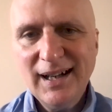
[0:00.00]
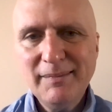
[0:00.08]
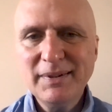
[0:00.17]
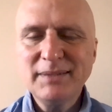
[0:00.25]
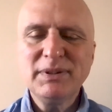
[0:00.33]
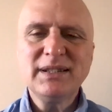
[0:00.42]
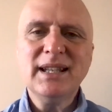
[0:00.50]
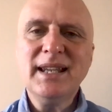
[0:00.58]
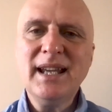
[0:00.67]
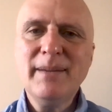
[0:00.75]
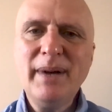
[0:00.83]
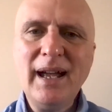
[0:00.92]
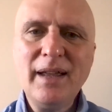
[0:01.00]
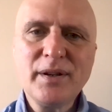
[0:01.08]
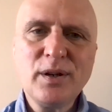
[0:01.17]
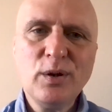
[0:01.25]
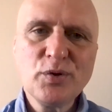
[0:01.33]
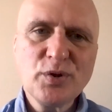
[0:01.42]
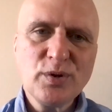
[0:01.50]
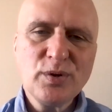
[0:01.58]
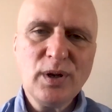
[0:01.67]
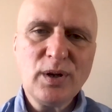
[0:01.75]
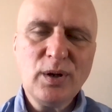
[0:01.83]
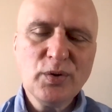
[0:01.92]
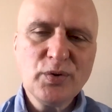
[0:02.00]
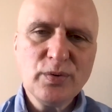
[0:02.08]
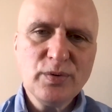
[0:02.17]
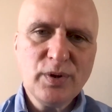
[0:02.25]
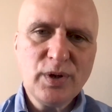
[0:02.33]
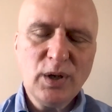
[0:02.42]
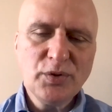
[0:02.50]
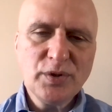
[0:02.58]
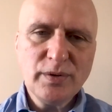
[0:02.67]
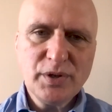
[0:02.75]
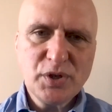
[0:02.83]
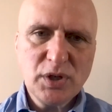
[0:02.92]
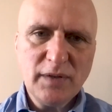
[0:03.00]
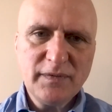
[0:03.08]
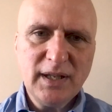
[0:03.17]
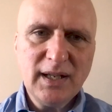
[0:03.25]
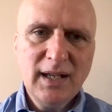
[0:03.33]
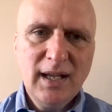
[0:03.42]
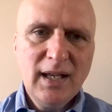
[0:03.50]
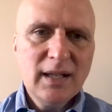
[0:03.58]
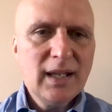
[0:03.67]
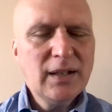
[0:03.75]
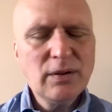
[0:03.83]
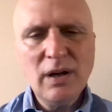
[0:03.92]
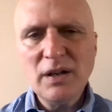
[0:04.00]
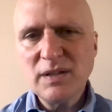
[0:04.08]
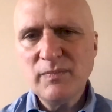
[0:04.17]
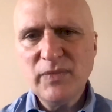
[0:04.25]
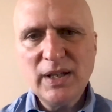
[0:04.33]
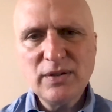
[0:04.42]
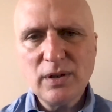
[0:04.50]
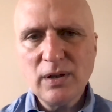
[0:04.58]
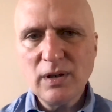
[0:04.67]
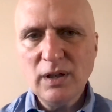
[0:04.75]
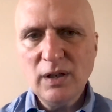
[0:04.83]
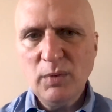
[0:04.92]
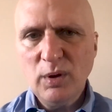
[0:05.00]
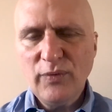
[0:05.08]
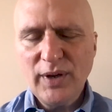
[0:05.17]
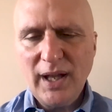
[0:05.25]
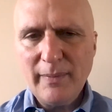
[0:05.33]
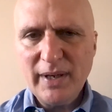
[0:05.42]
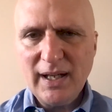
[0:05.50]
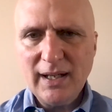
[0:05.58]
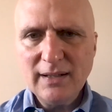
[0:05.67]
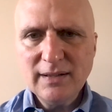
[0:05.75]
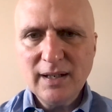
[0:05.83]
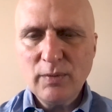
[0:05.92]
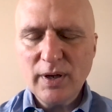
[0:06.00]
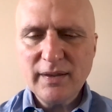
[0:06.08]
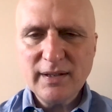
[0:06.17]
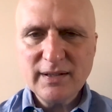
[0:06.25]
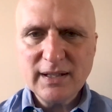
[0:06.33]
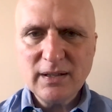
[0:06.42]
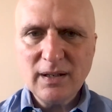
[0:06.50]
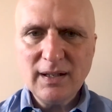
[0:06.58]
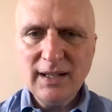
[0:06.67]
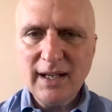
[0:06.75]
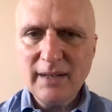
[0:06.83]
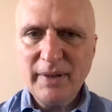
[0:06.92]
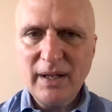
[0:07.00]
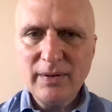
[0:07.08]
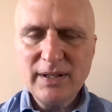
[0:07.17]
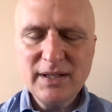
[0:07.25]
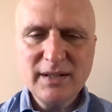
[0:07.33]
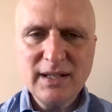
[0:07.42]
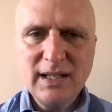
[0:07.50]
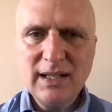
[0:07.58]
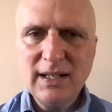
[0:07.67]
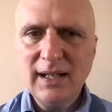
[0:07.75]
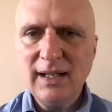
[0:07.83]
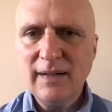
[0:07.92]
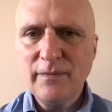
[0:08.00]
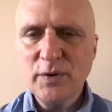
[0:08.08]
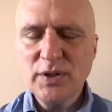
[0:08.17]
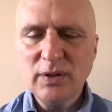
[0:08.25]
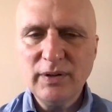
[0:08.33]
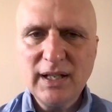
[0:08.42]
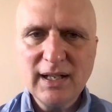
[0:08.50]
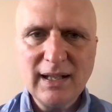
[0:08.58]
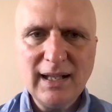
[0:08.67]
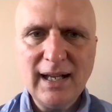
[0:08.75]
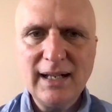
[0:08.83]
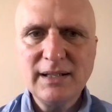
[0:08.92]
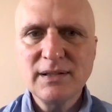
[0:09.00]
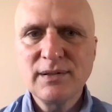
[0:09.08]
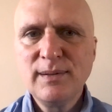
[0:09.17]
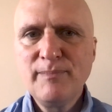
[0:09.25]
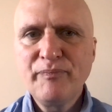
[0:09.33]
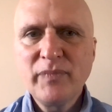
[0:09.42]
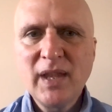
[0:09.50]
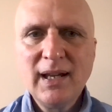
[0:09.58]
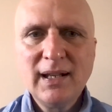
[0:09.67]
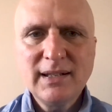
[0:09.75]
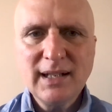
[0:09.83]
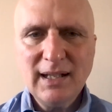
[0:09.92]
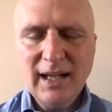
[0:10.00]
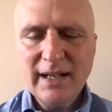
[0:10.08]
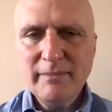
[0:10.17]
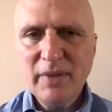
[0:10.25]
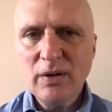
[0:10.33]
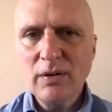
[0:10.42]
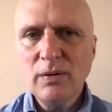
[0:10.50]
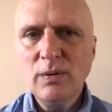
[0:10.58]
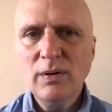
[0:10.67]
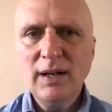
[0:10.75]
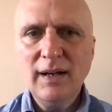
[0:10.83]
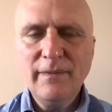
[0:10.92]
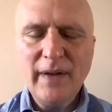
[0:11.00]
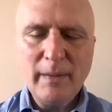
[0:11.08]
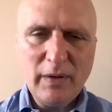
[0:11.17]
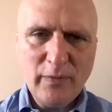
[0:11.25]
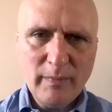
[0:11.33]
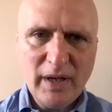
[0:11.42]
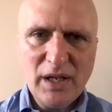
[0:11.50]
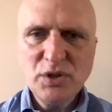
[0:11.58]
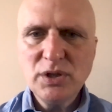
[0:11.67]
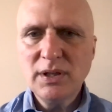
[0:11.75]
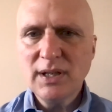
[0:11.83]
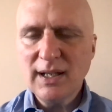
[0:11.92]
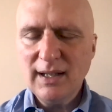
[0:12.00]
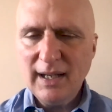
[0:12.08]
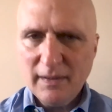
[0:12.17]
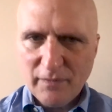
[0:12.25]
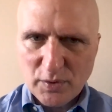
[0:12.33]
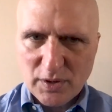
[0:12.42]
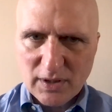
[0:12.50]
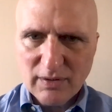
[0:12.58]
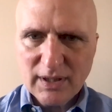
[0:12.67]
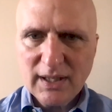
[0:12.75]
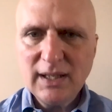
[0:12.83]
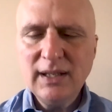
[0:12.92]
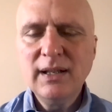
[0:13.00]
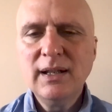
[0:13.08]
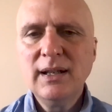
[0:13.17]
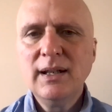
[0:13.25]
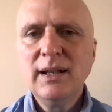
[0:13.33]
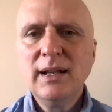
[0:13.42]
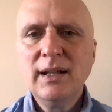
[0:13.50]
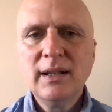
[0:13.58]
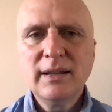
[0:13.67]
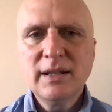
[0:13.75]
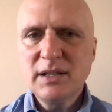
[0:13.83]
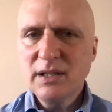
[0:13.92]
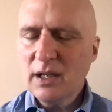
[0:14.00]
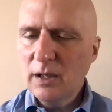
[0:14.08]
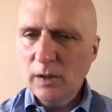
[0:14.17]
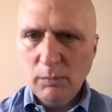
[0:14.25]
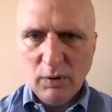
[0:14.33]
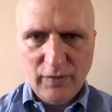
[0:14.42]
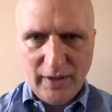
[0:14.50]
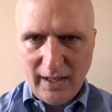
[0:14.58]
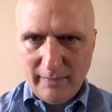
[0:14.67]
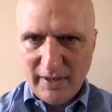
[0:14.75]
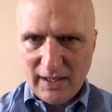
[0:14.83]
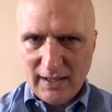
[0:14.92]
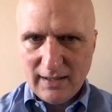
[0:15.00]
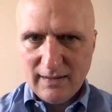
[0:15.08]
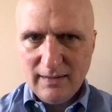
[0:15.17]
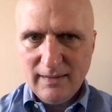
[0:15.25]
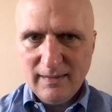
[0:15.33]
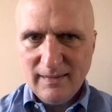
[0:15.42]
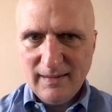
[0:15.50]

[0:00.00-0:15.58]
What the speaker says: But thinking about how the culture is shifting, and there are some things that are a global phenomenon. Like one of the things I talk a lot about is the fertility declines, decline in marital family formation, decline in fertility. This is a global phenomenon.